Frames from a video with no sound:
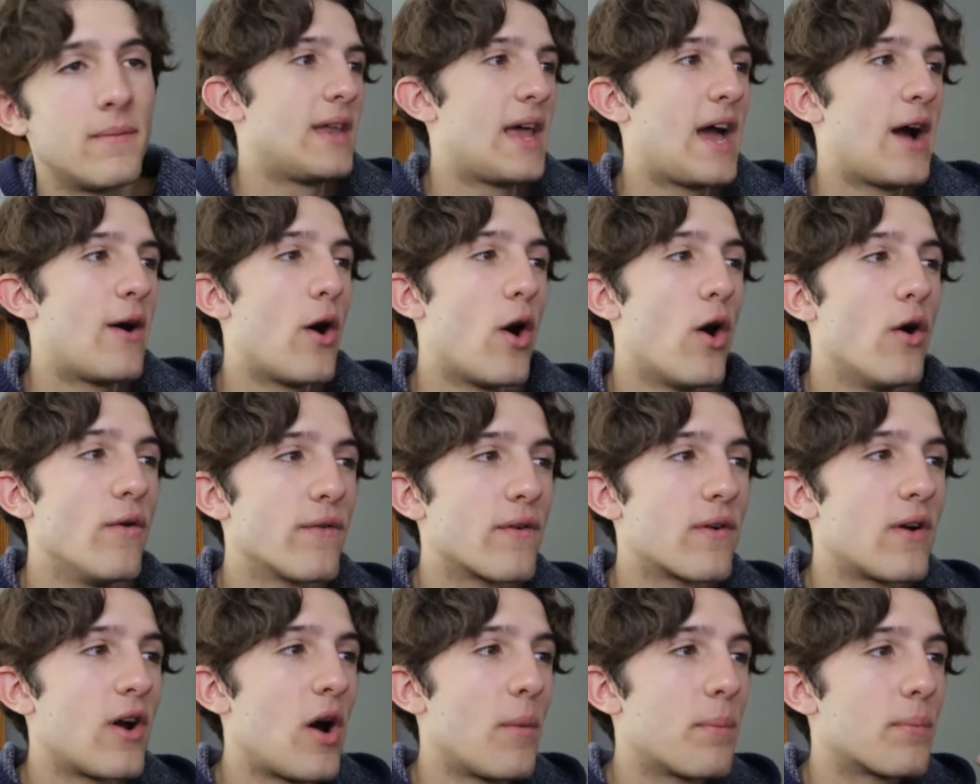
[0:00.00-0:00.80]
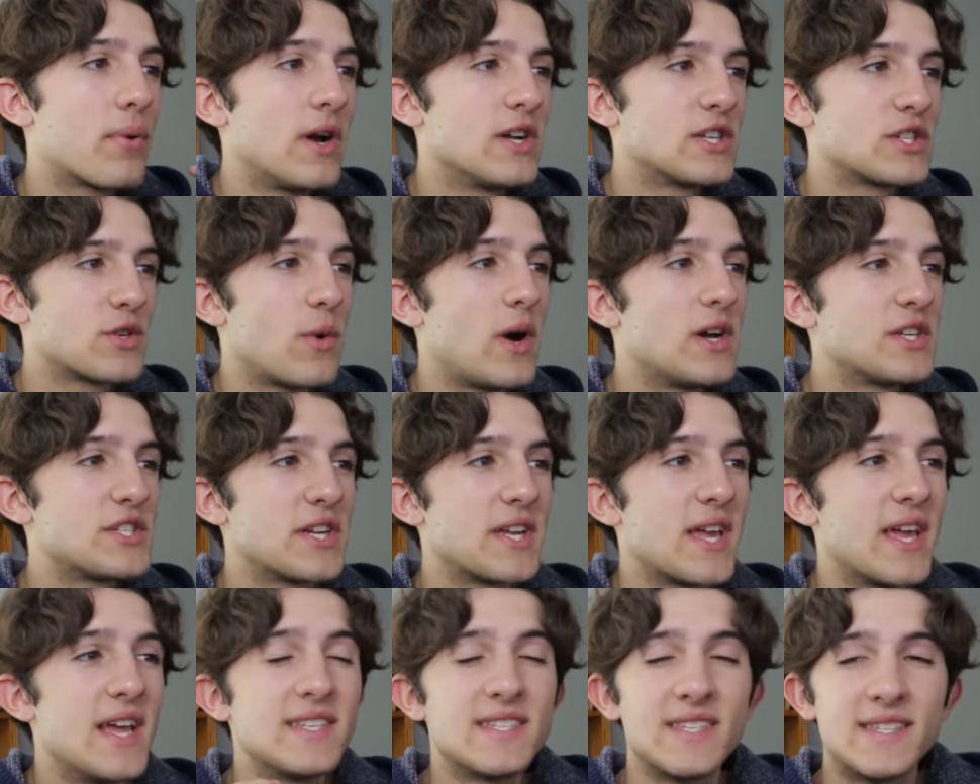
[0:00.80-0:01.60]
Now, overall, pressure
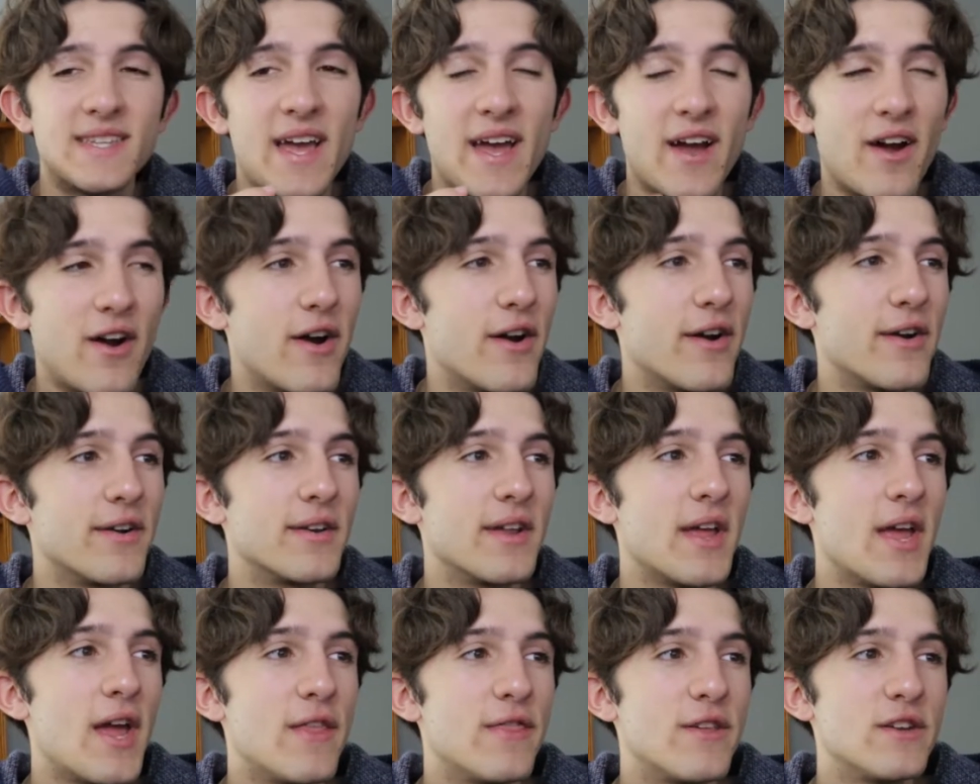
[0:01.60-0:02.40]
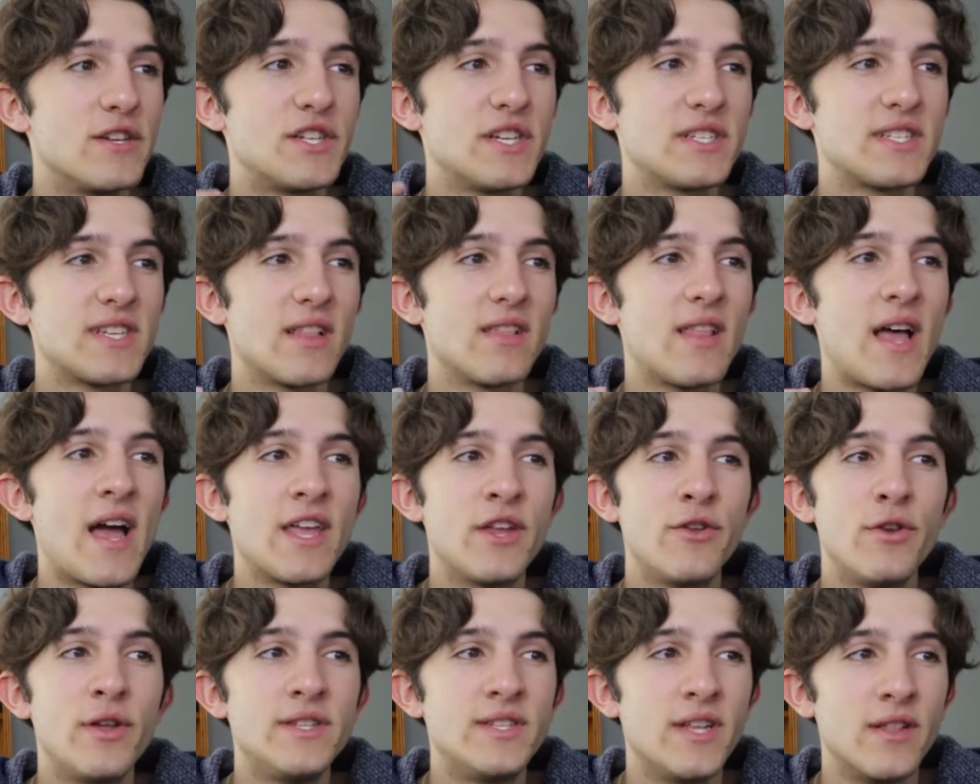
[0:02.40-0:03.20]
washing isn't that hard. There's just a
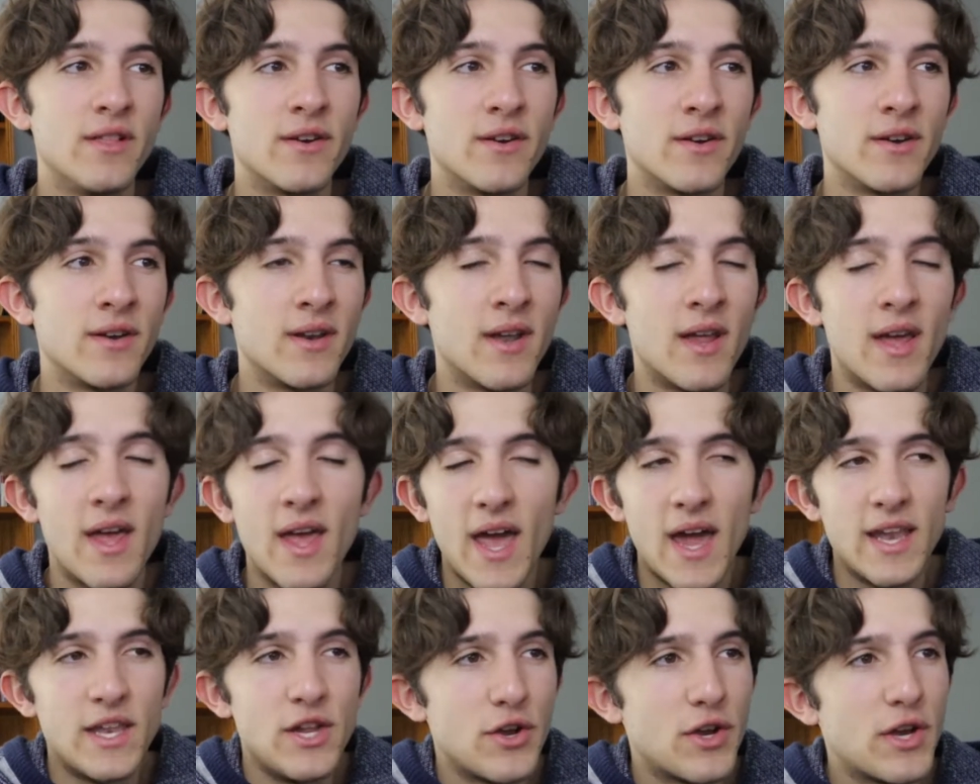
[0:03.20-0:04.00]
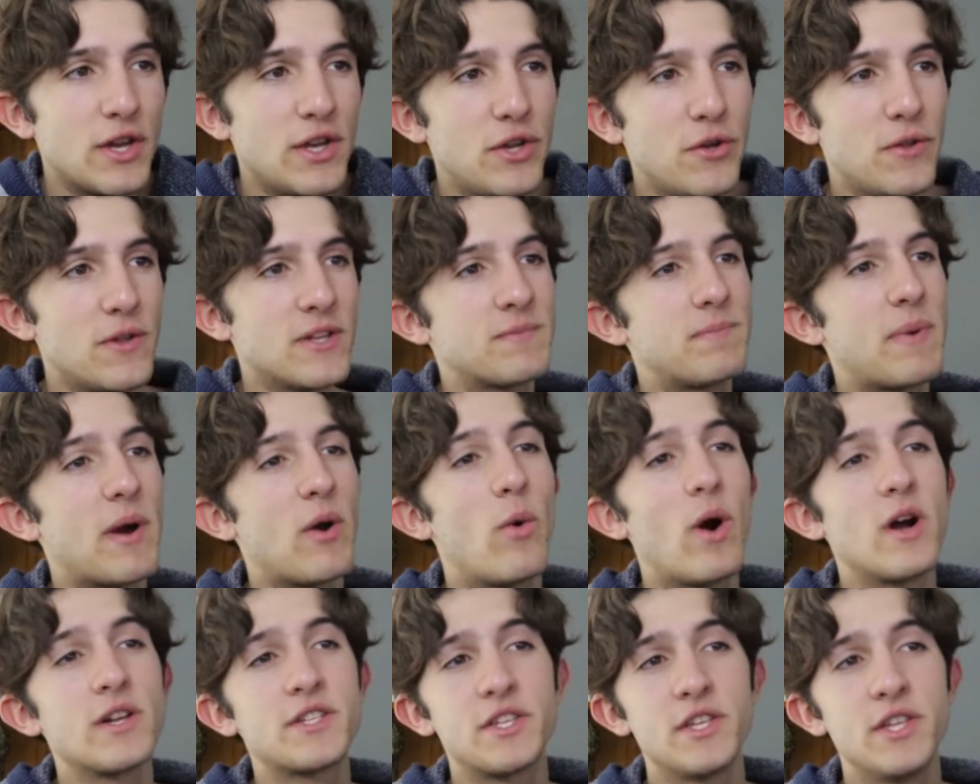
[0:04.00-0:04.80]
lot you need to learn. And you could do this by
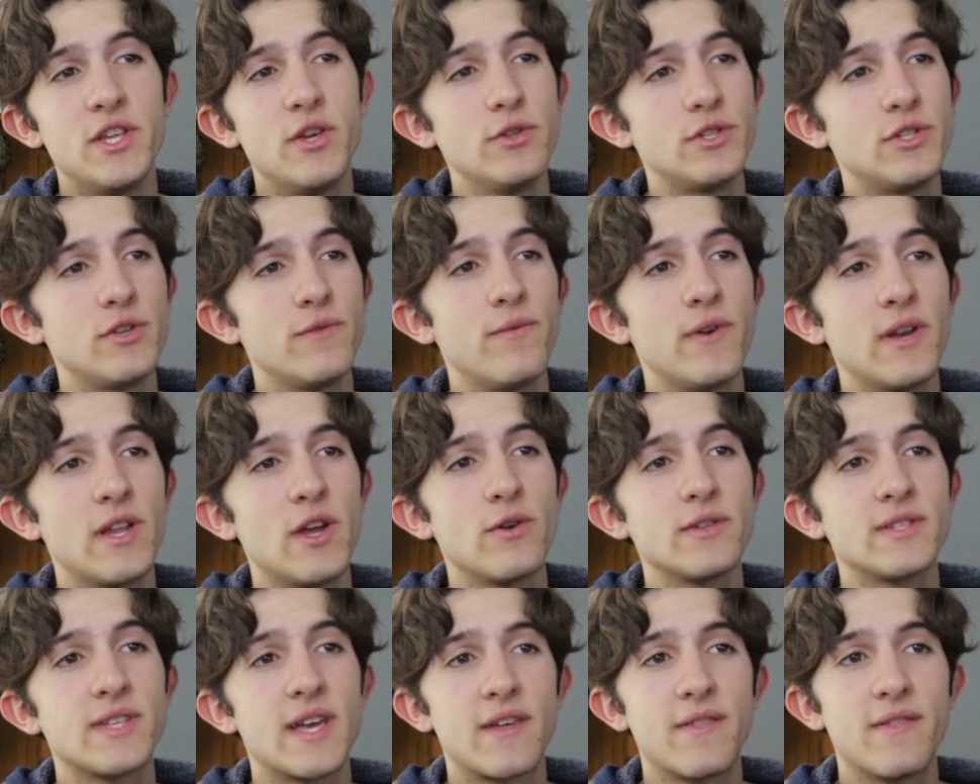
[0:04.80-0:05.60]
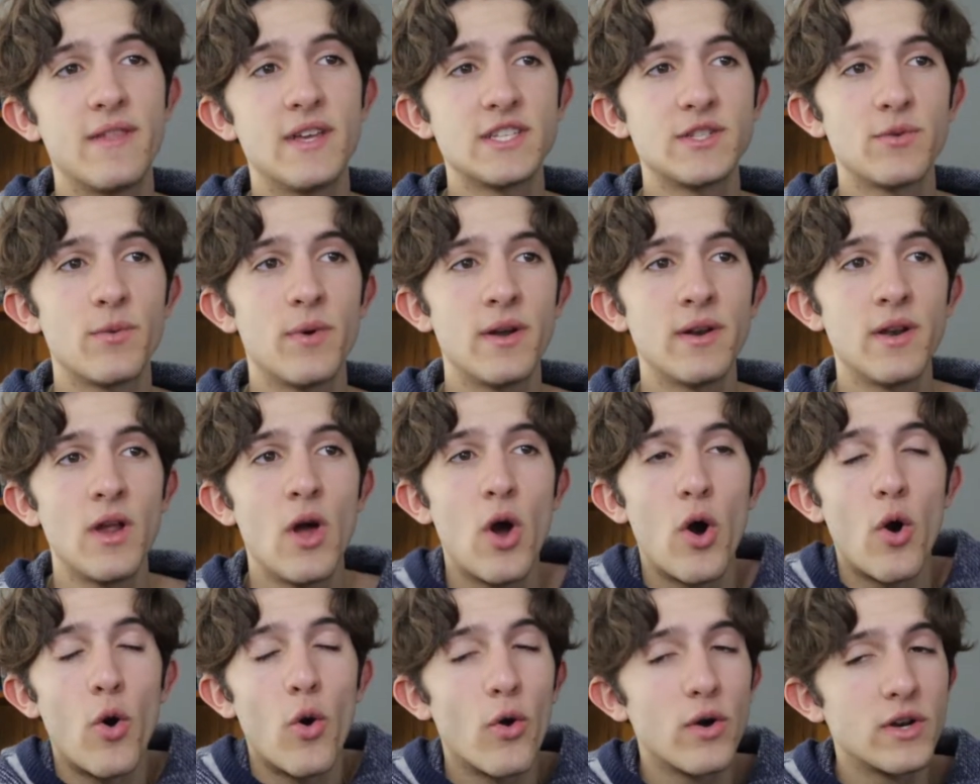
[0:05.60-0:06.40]
watching YouTube videos like this one
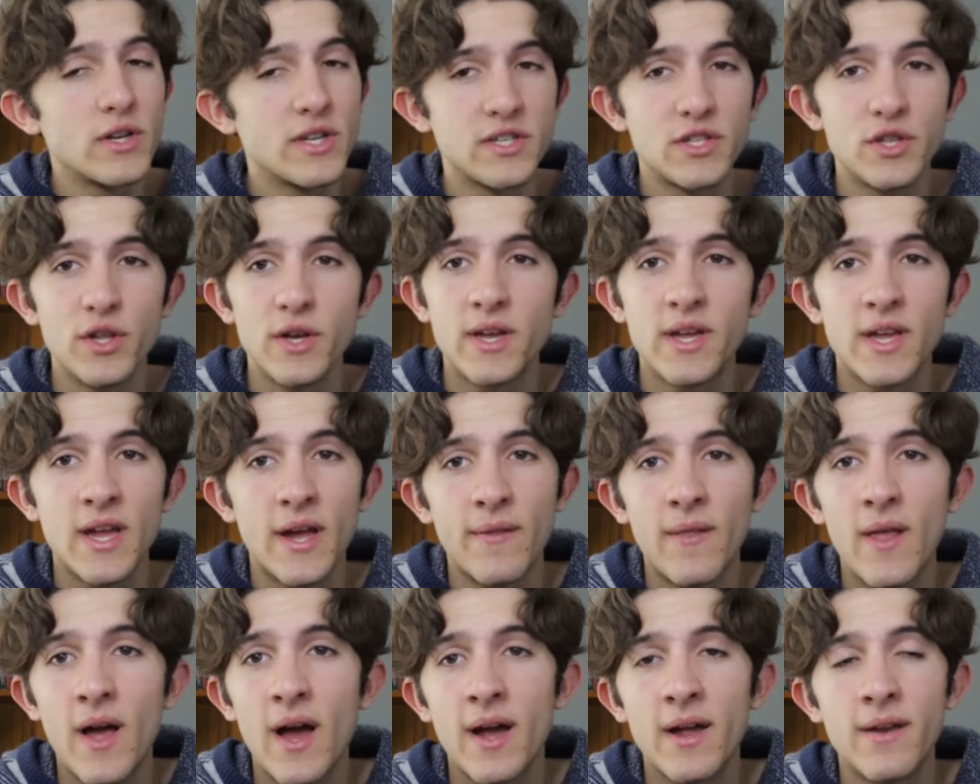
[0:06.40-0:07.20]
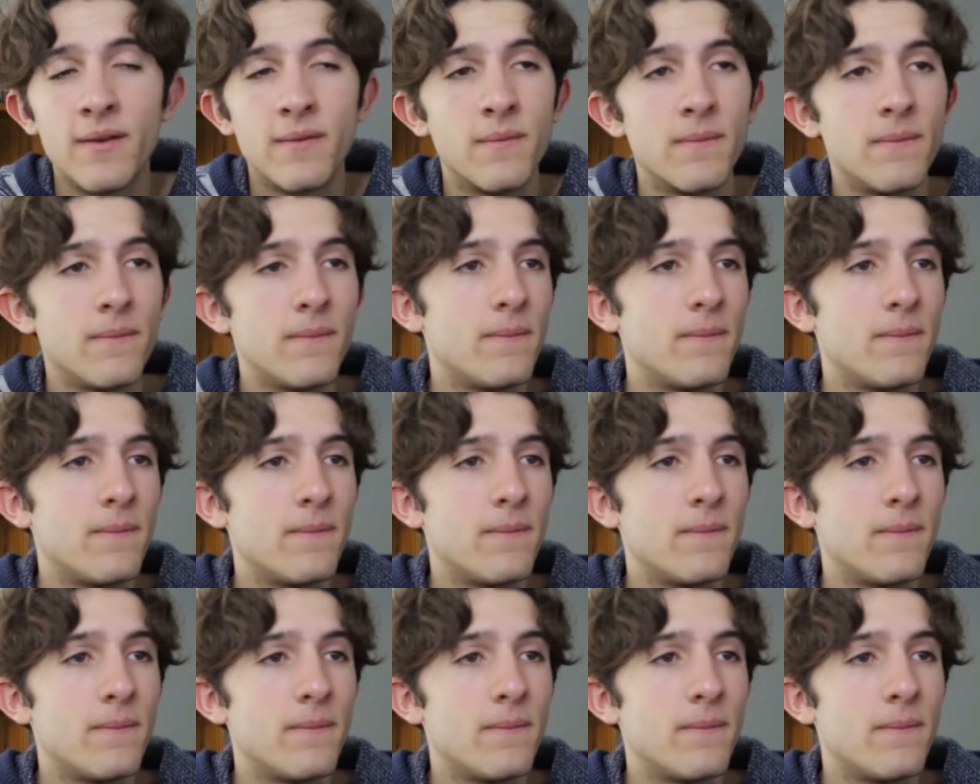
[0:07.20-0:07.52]
or just looking online.